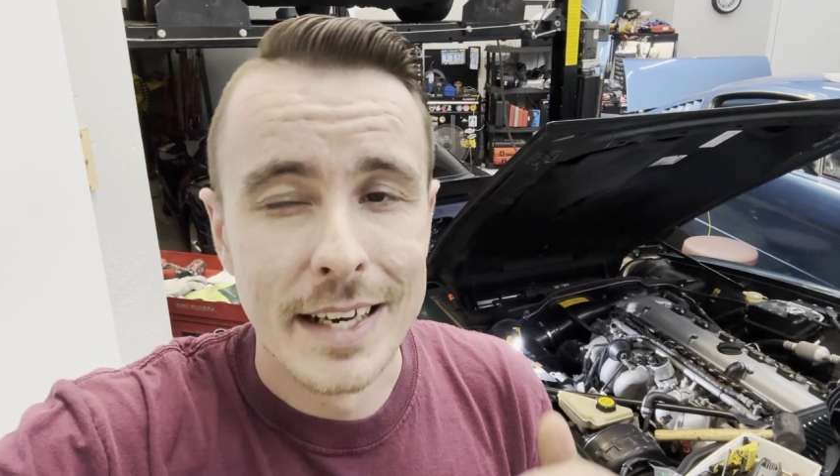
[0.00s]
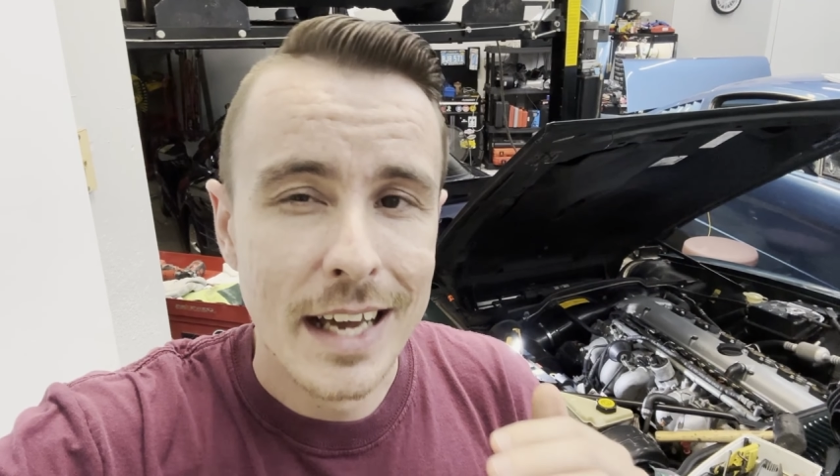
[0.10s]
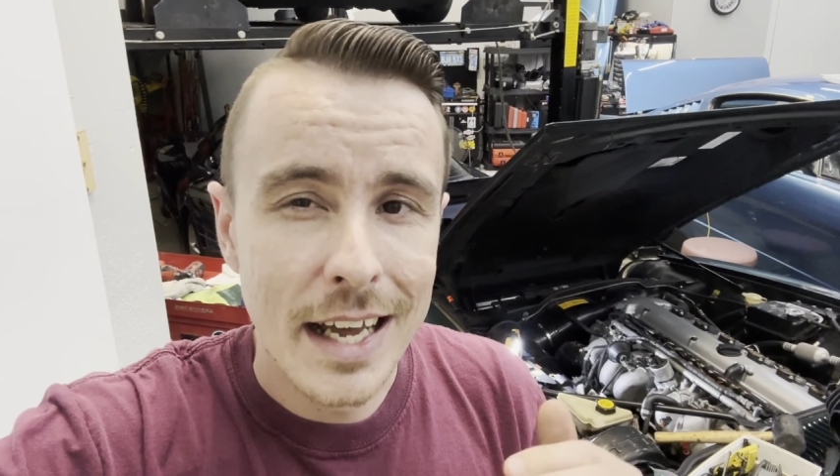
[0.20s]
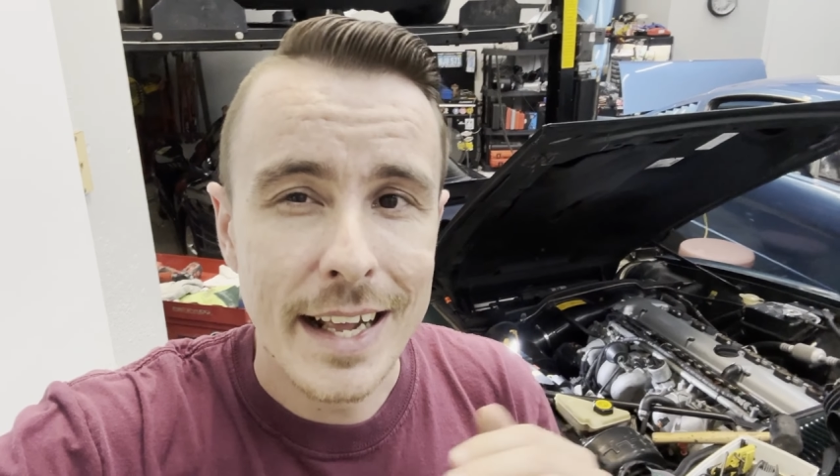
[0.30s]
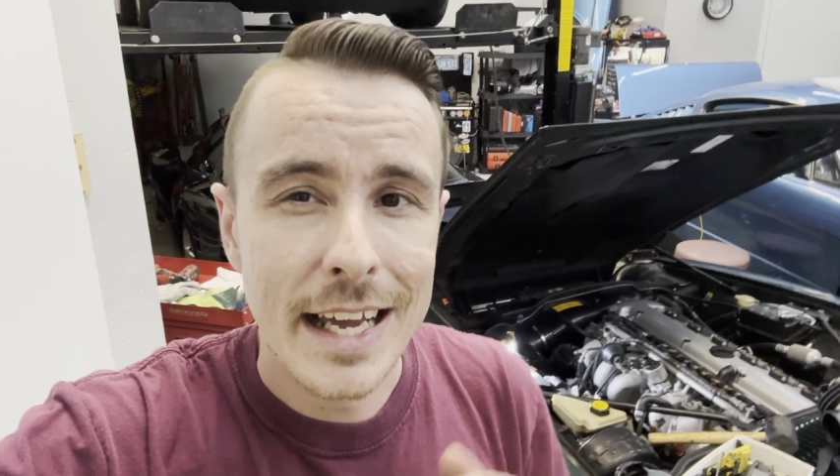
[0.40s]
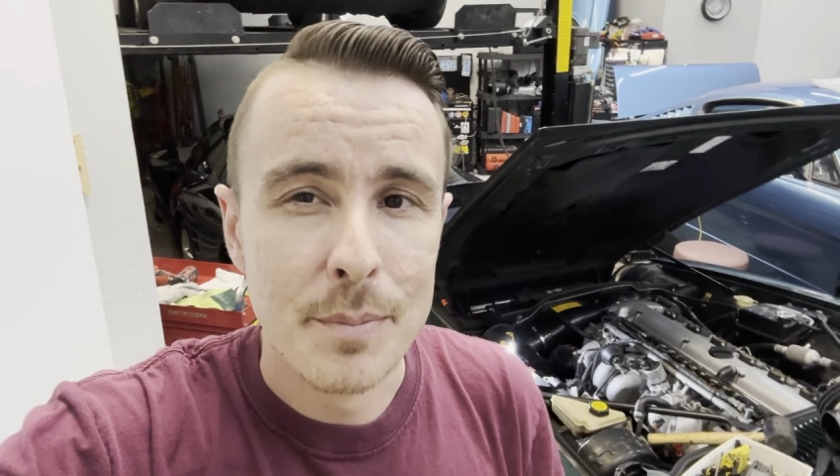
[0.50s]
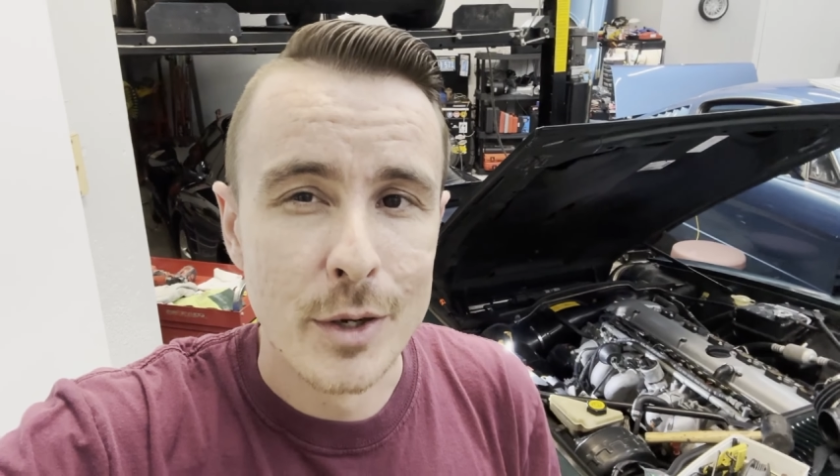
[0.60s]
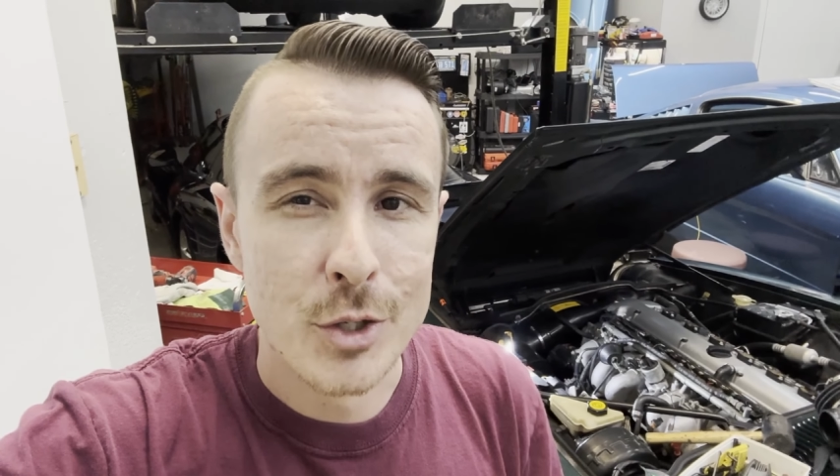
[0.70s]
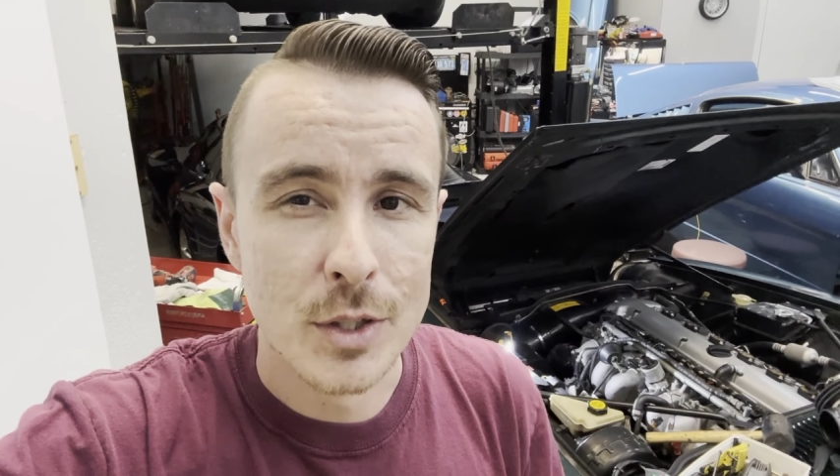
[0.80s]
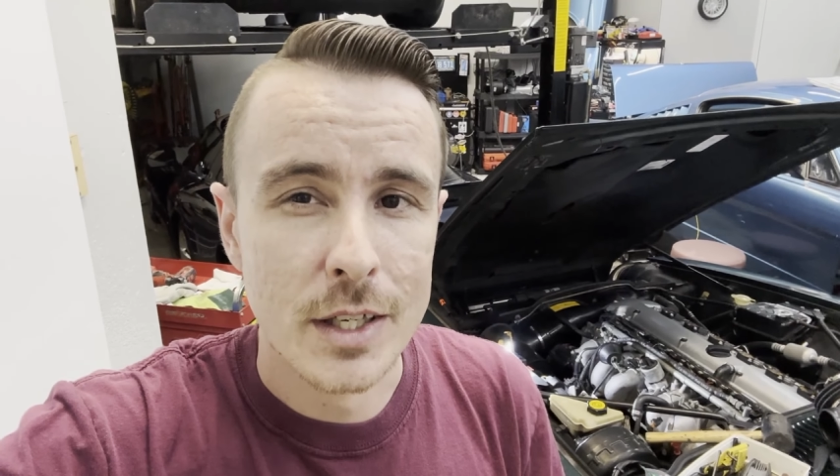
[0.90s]
not had
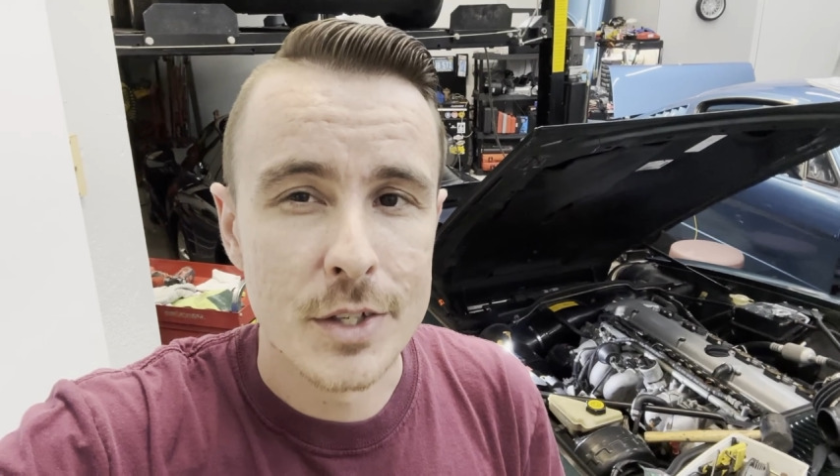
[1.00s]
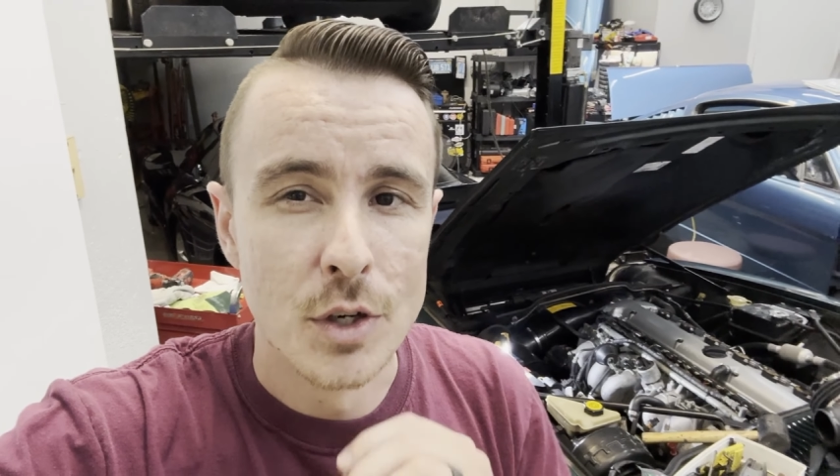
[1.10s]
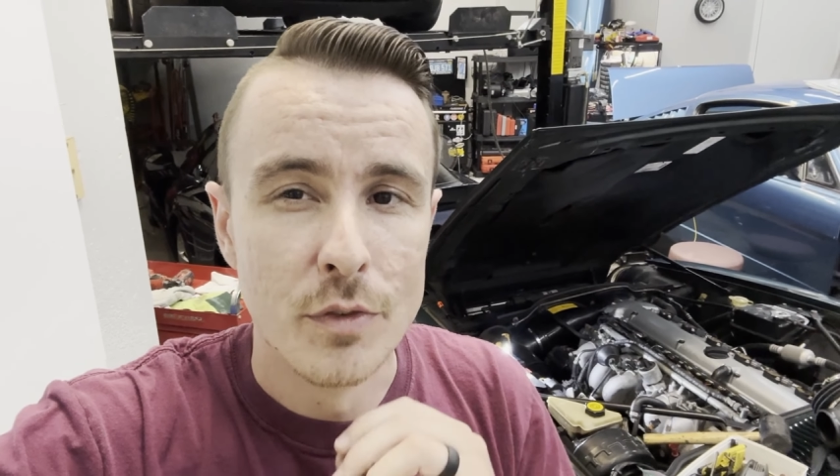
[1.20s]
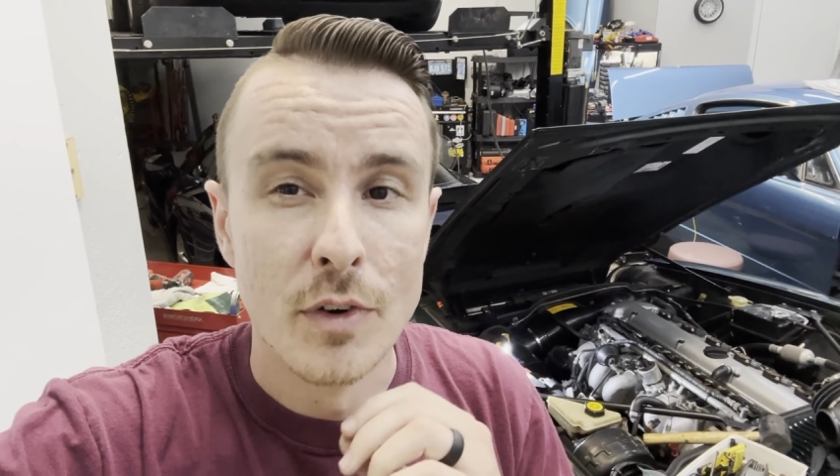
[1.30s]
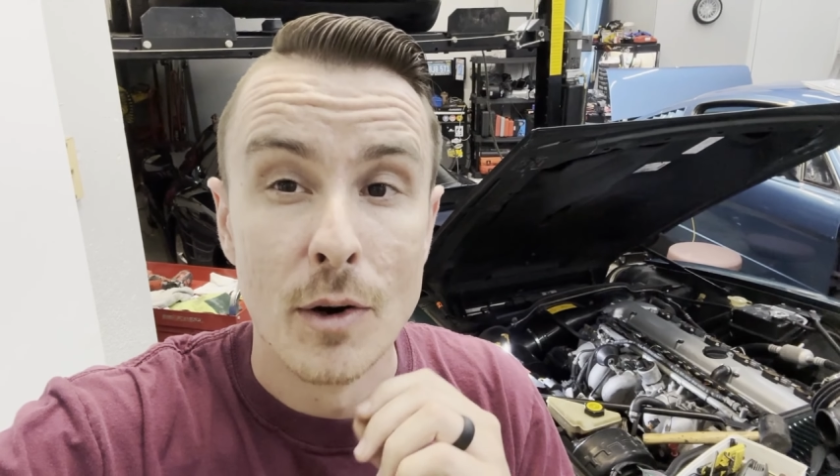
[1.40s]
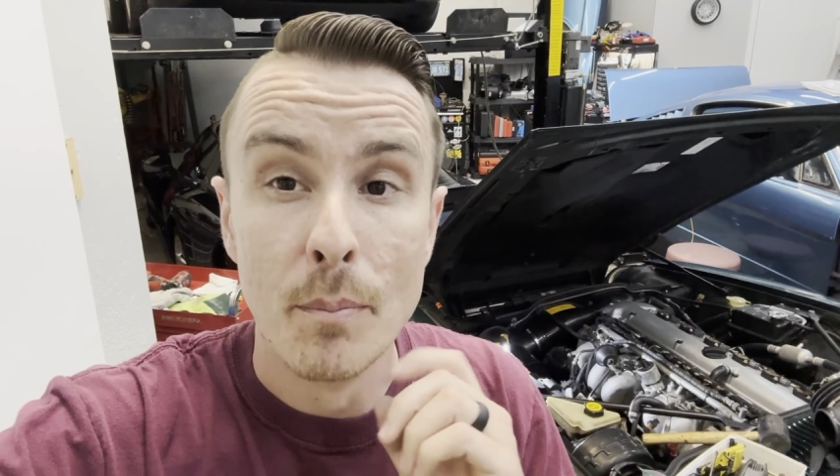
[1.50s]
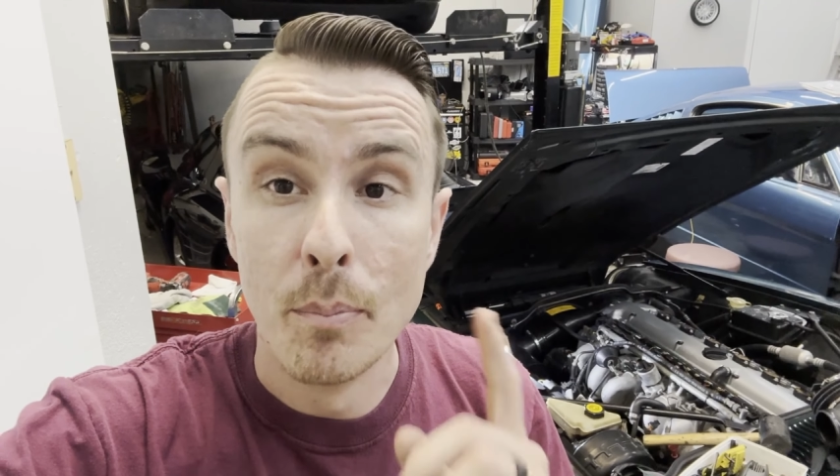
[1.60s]
much luck so far.